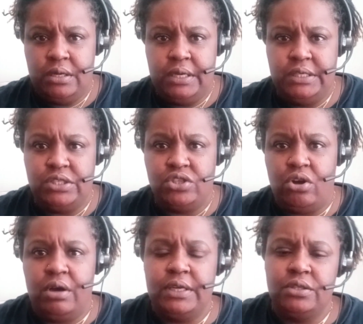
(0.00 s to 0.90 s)
He's
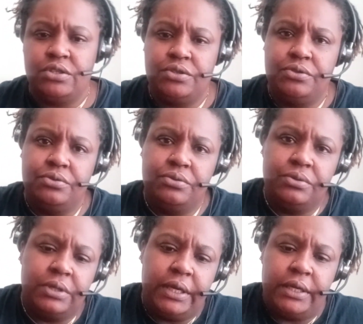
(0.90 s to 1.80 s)
talking to,
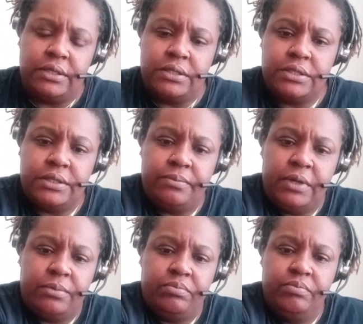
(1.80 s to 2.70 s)
I hate this shit,
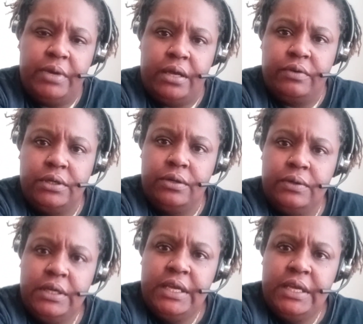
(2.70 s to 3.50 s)
my battery low.